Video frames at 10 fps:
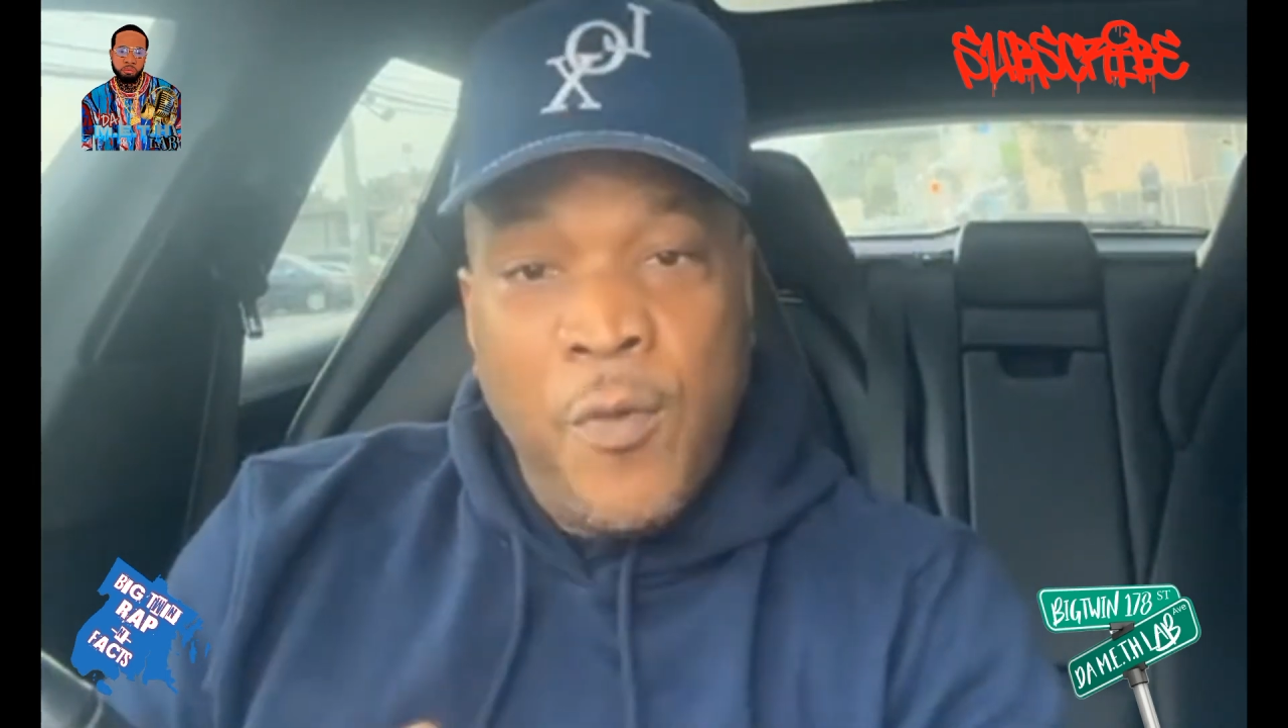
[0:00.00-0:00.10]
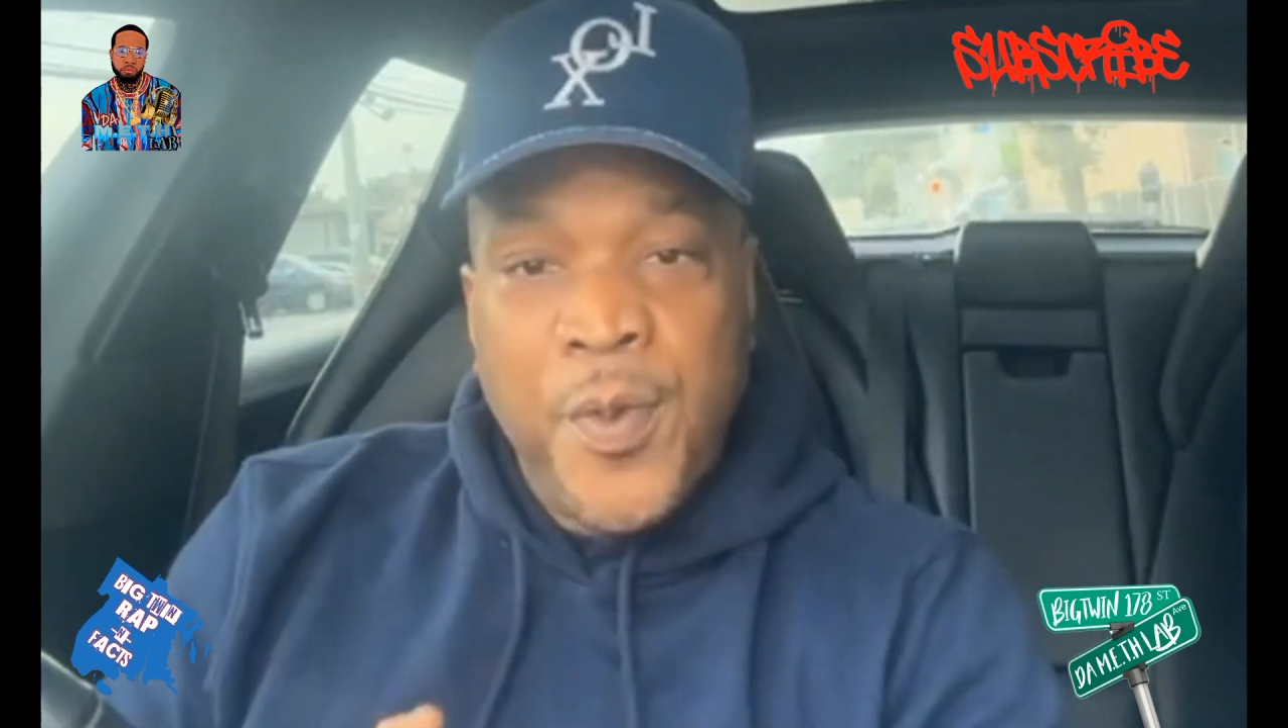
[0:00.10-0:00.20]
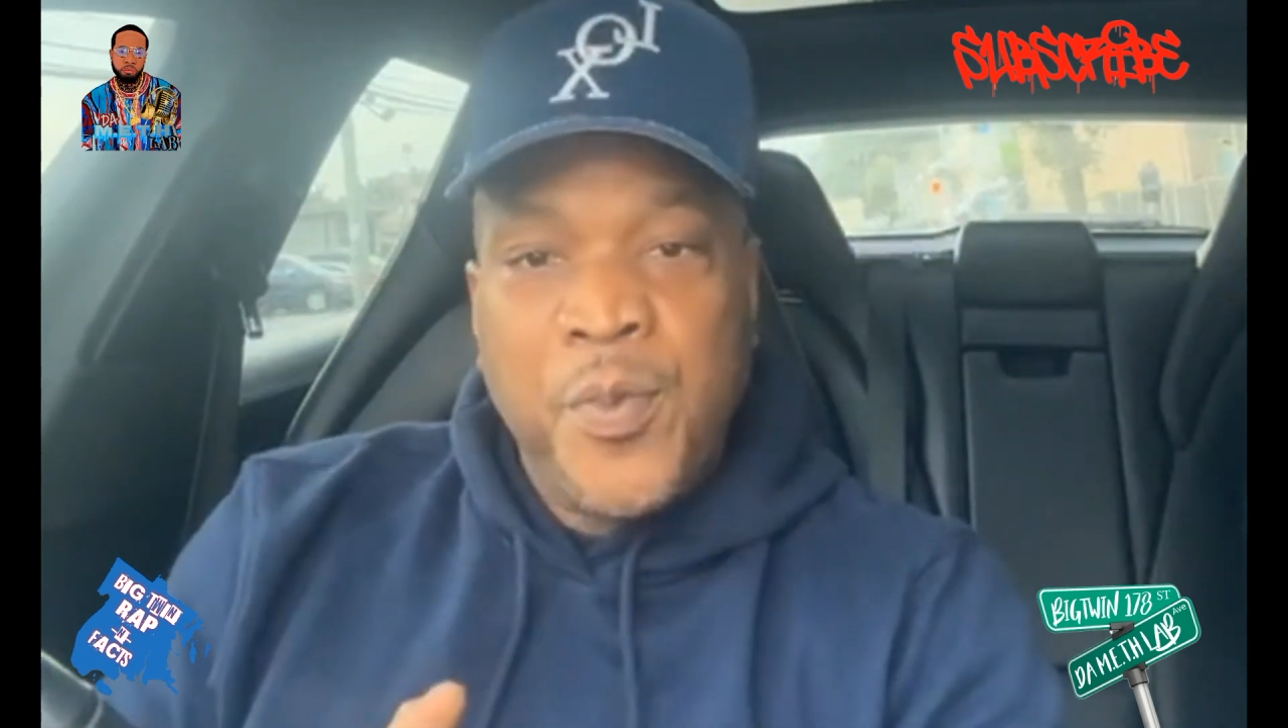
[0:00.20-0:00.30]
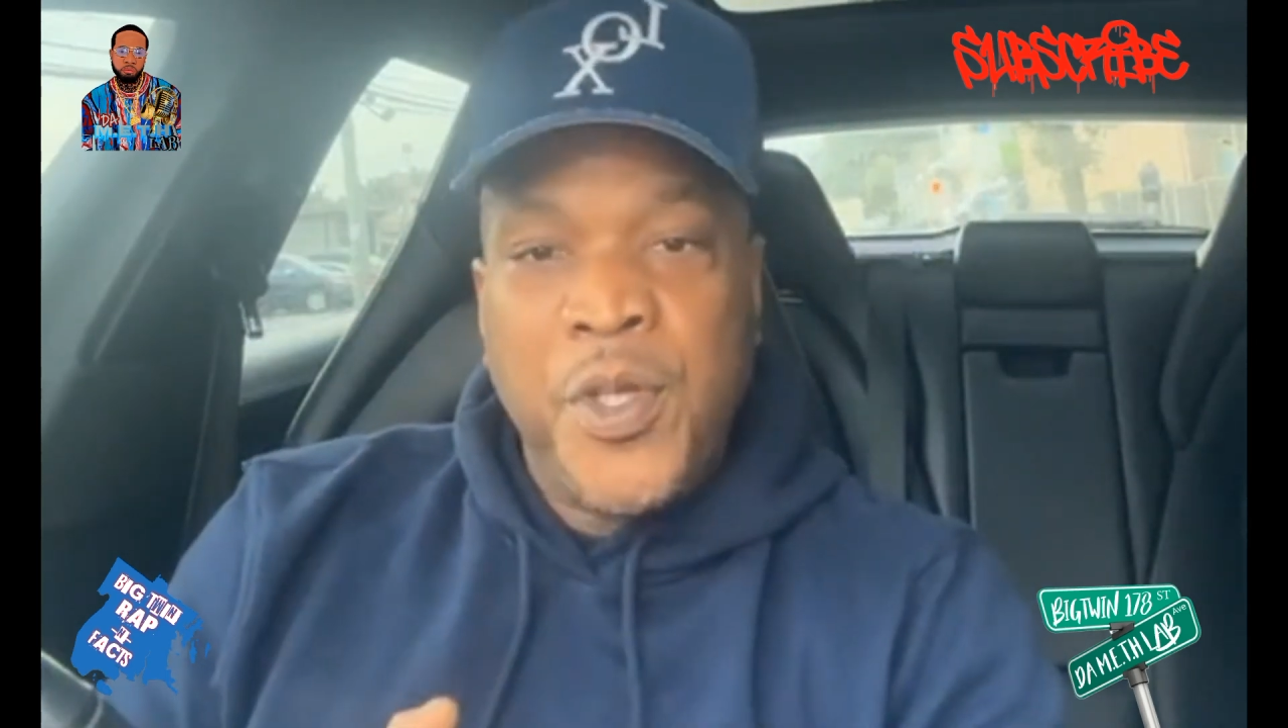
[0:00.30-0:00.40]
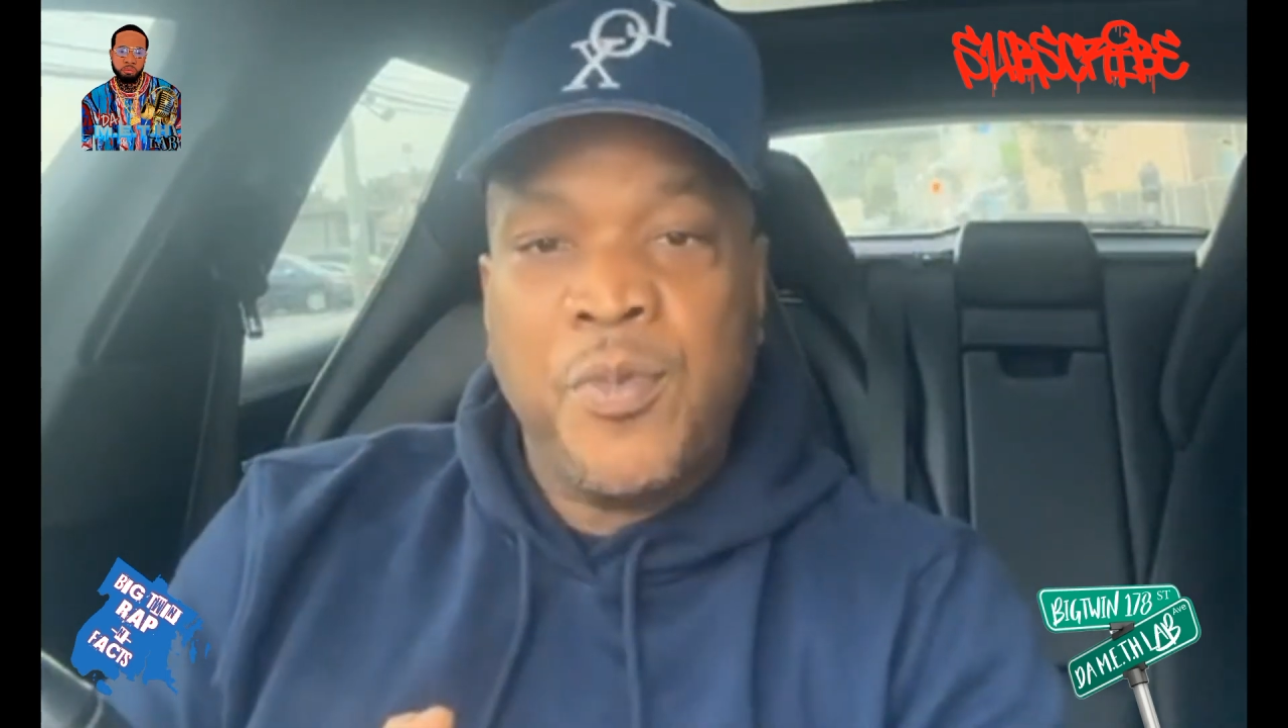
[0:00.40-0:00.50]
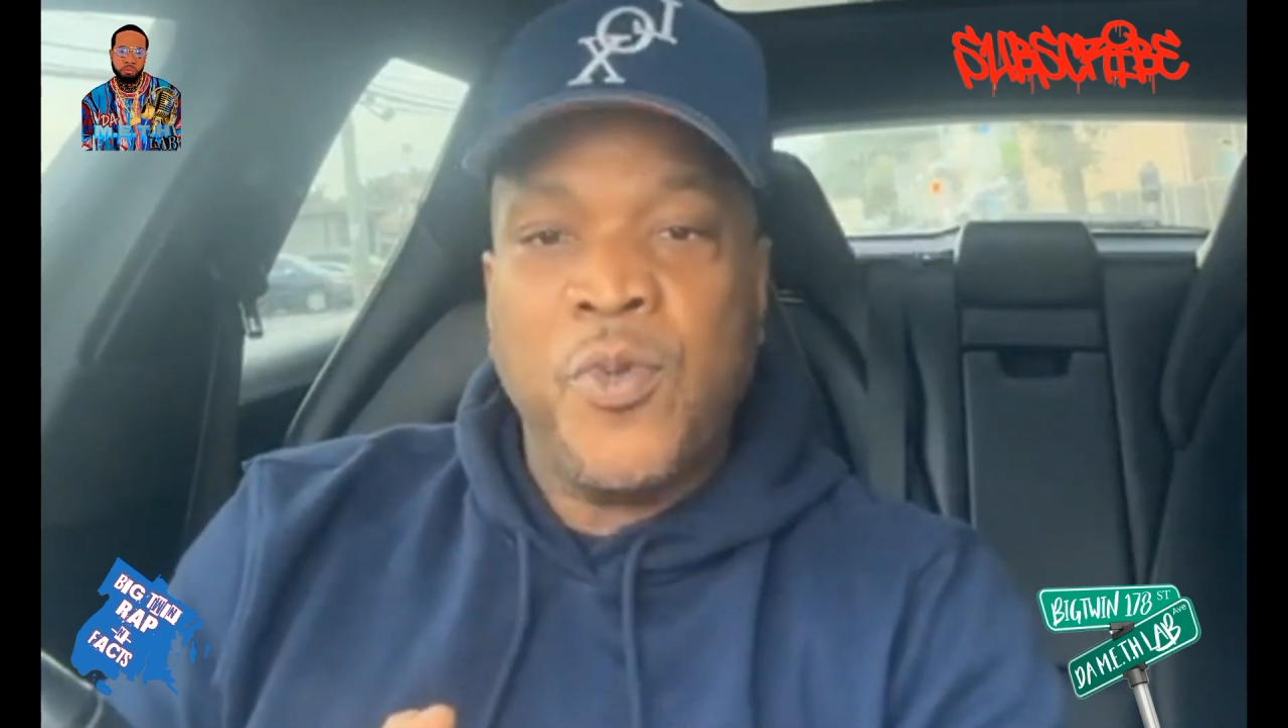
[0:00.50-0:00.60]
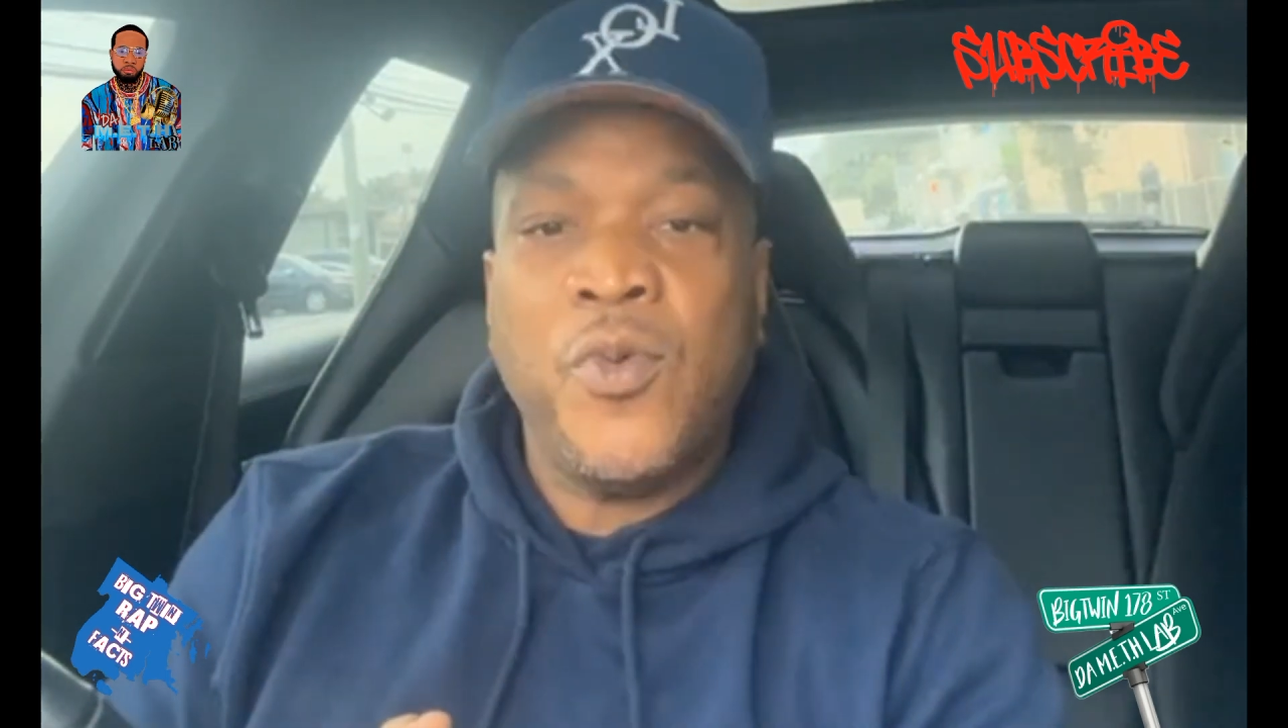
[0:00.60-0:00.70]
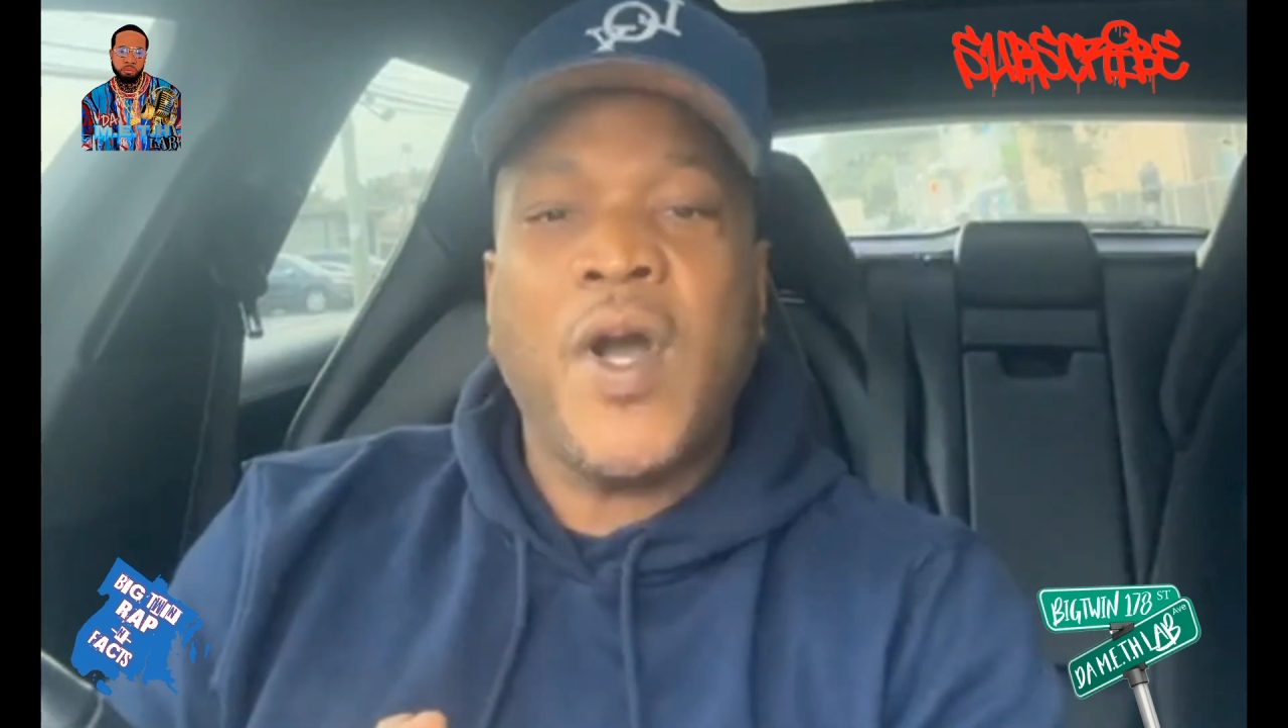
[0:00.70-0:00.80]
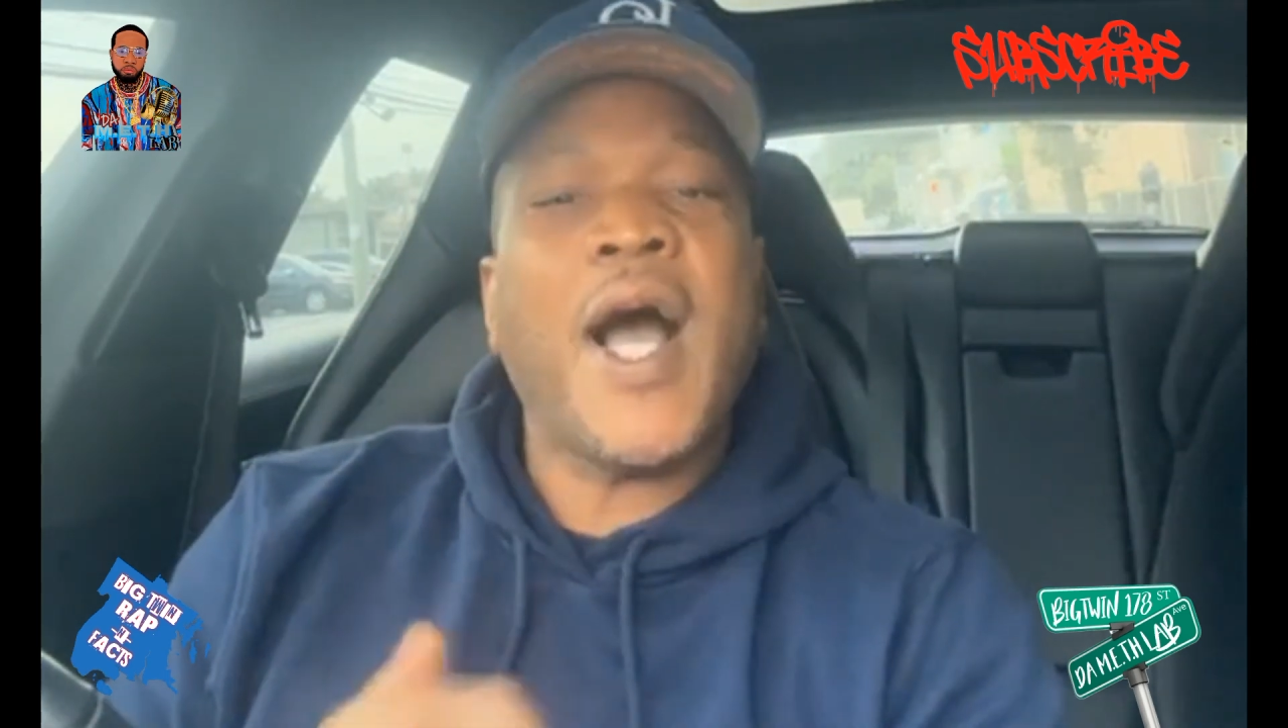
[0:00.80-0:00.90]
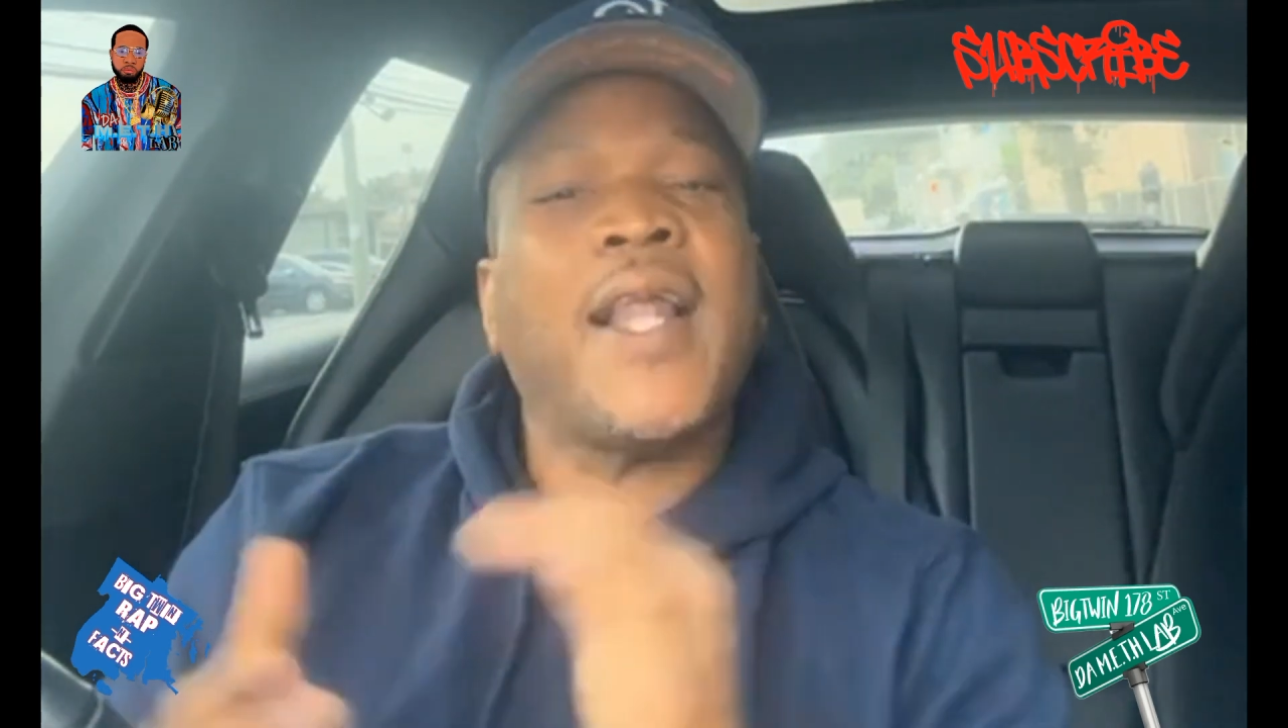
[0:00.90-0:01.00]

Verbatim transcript: helping people.